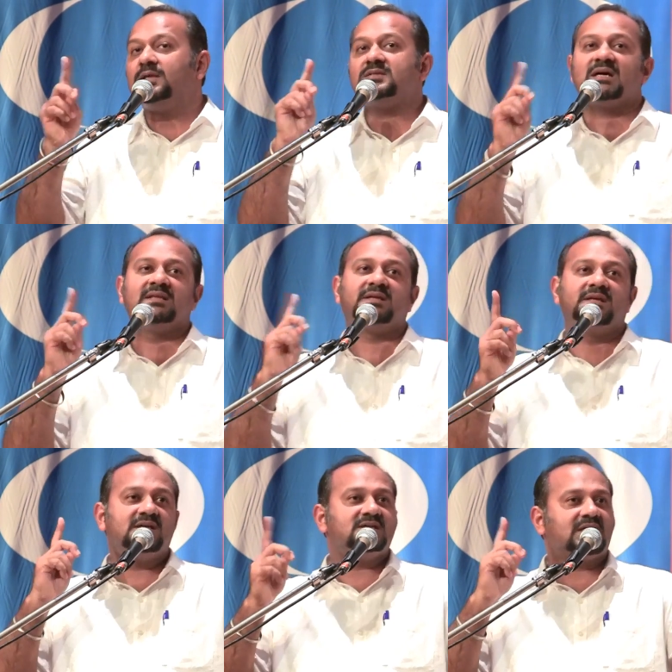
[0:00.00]
This
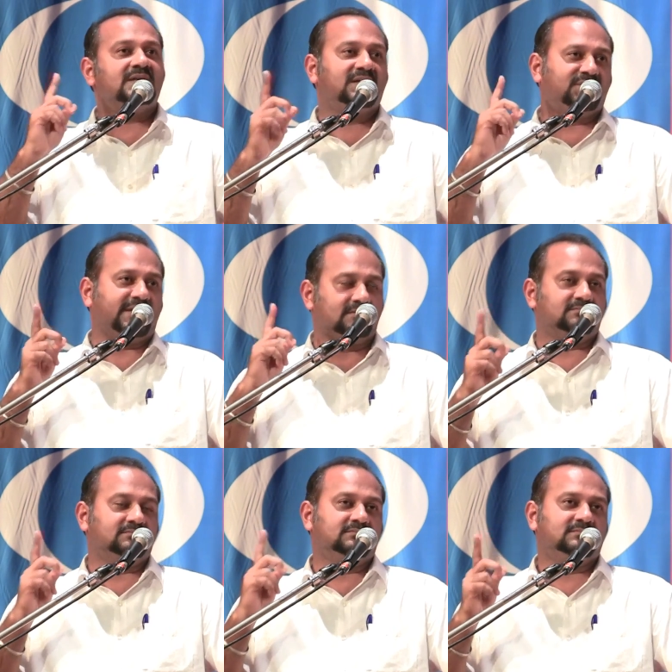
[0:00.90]
country is under
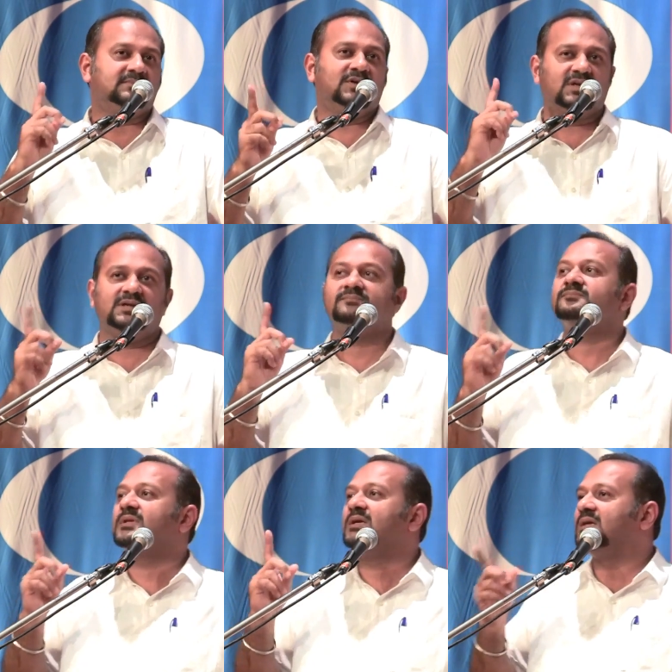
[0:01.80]
threat. Okay?
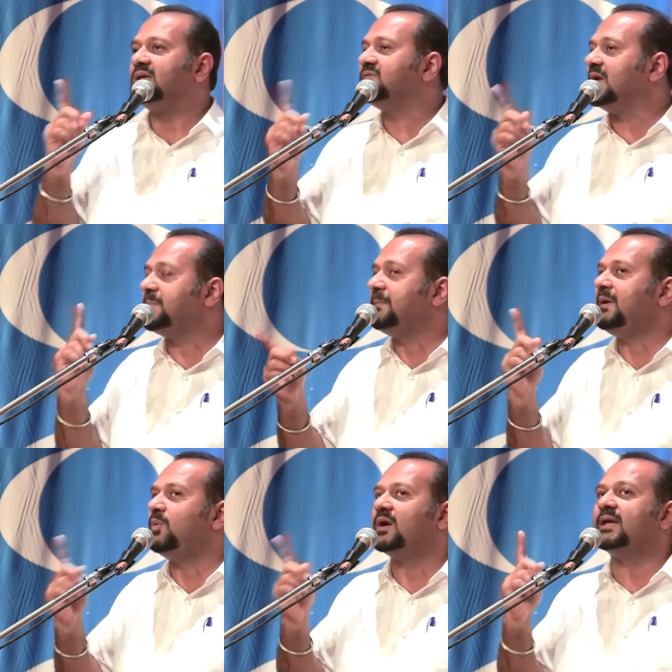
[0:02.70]
There are
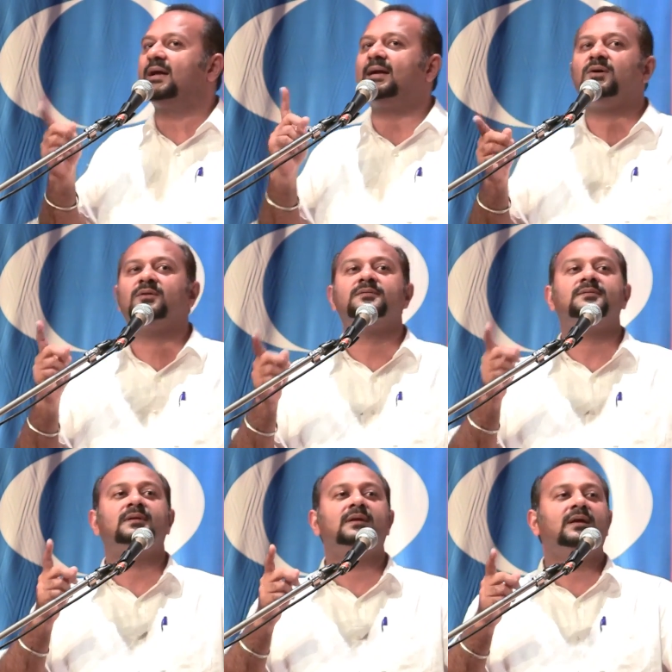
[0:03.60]
people walking
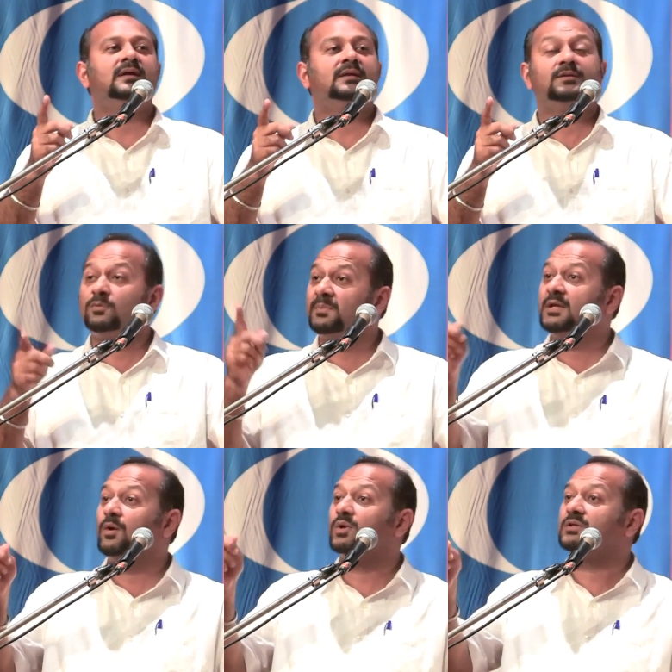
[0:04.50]
around. Don't
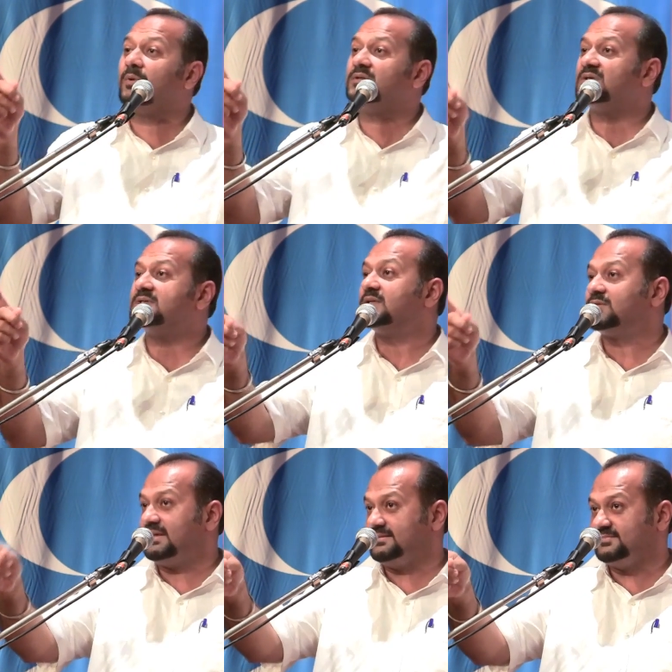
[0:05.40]
bring your water bottles here
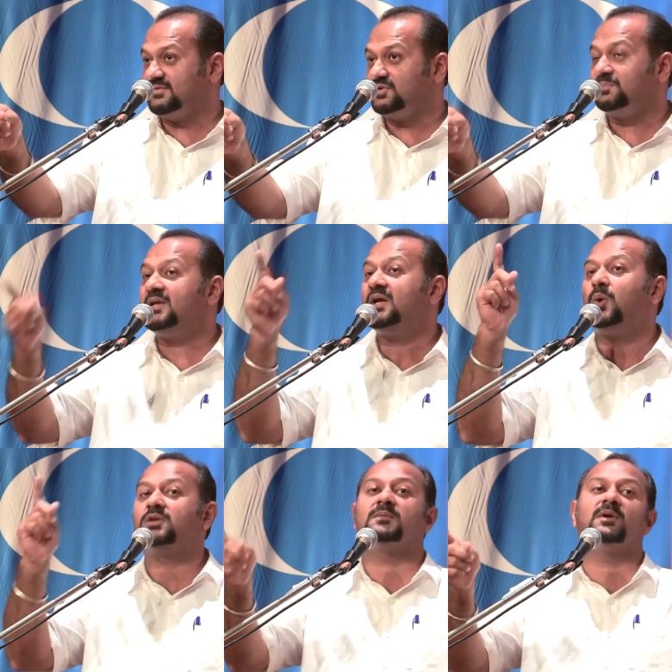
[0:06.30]
tonight. If you bring
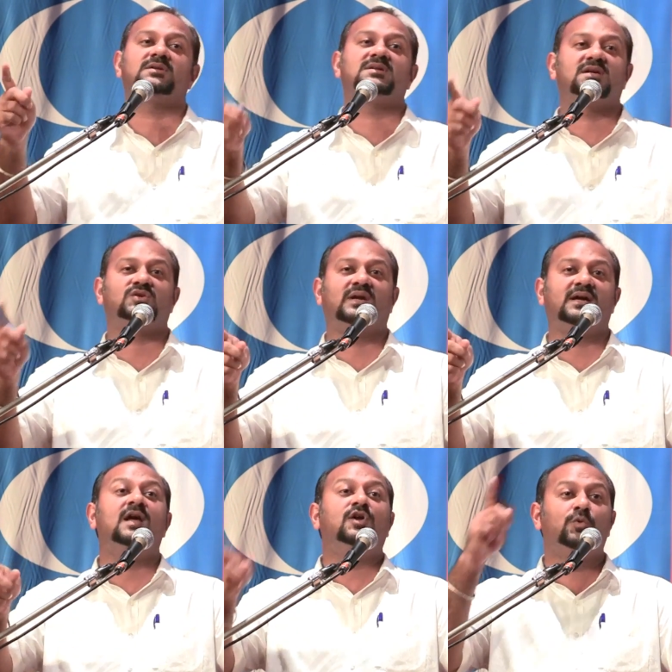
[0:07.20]
your water bottles here
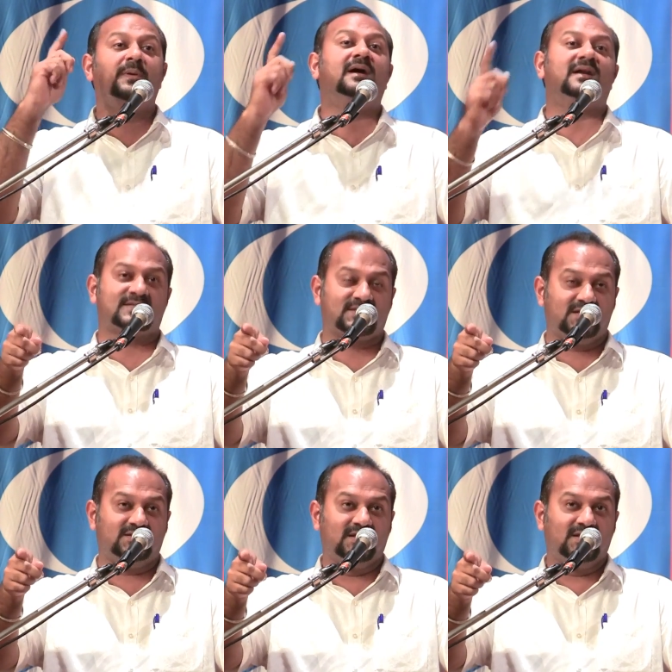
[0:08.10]
tonight, you'll be
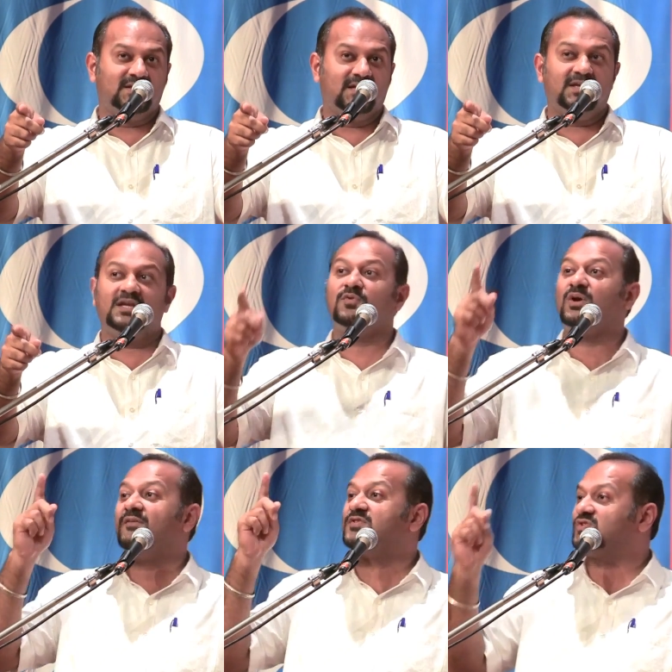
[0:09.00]
arrested. Right? If
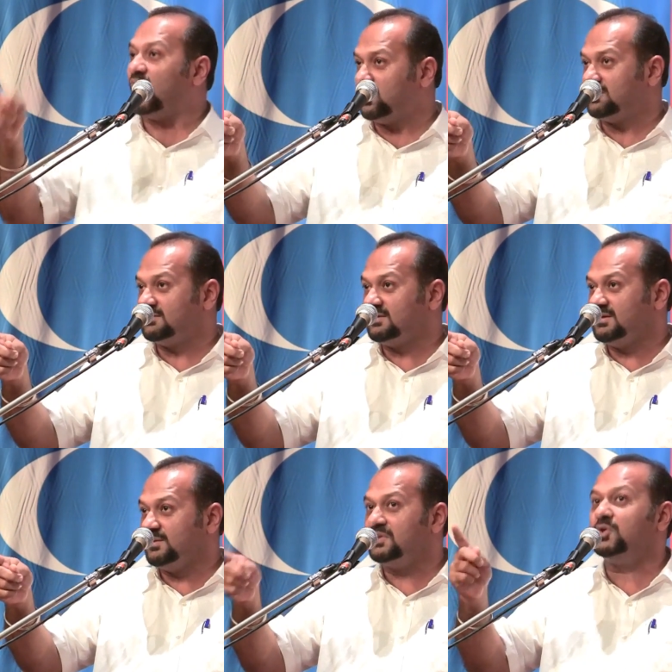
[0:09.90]
you have salt
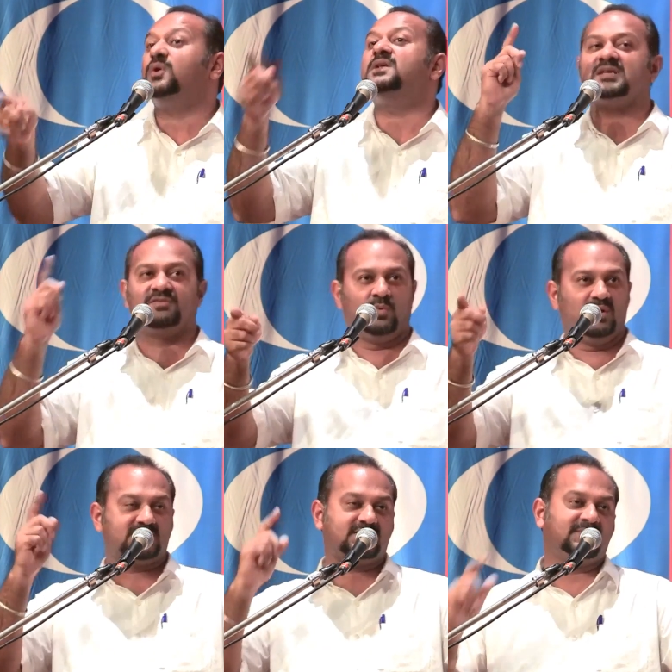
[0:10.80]
with you, it's even
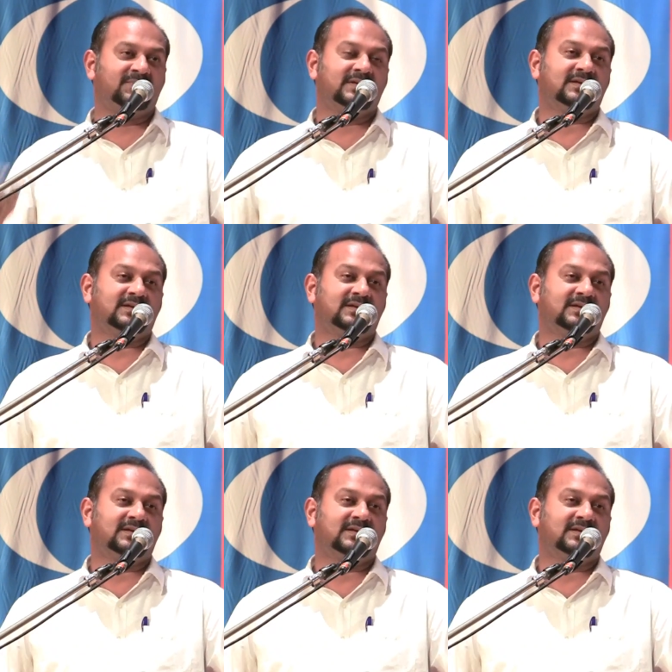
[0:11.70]
worse.